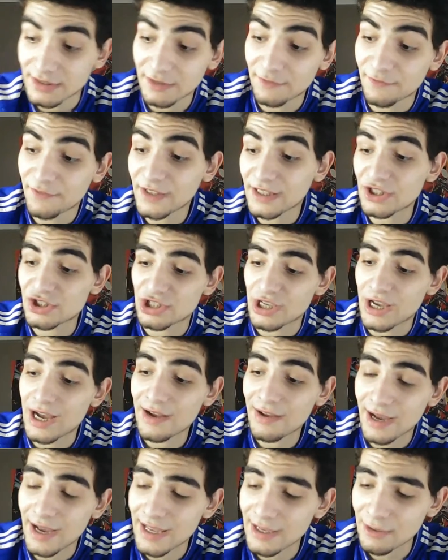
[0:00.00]
The thing is,
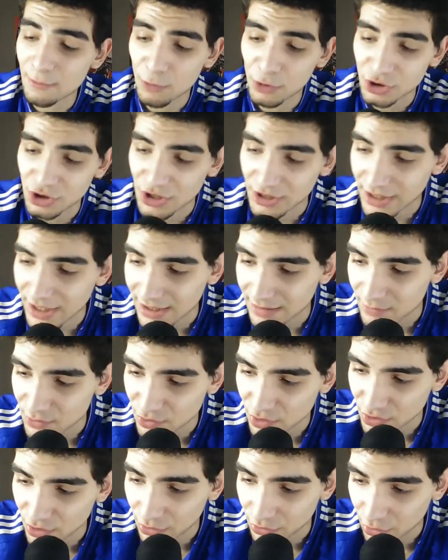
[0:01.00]
yeah, I ain't watched the game, so
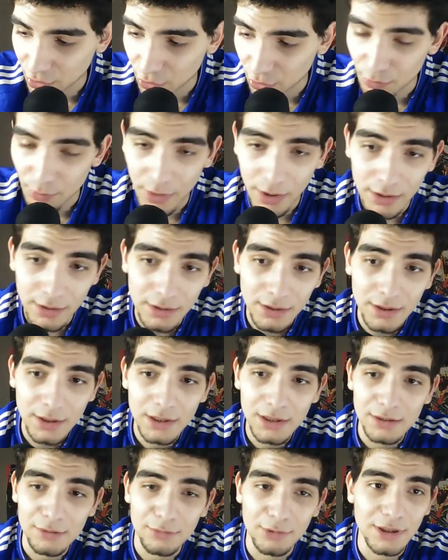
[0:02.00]
I don't know, but
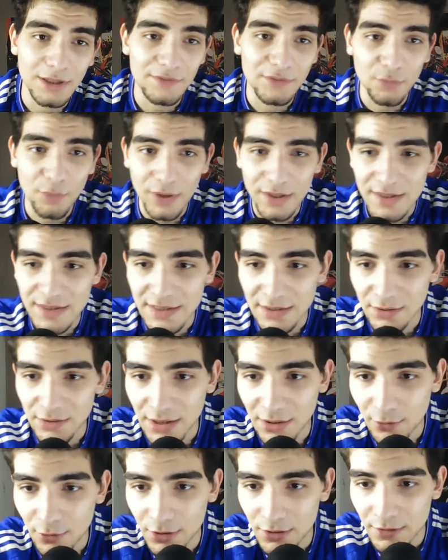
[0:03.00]
we'll have to wait and see on
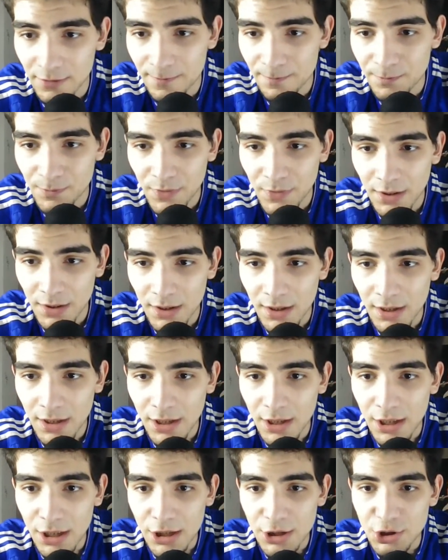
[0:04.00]
that one.
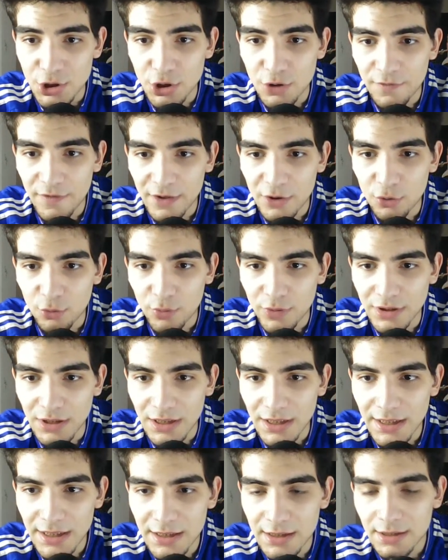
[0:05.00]
Do you think we'll win the
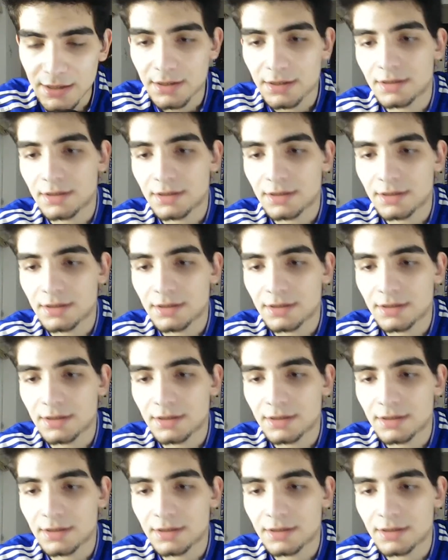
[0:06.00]
league?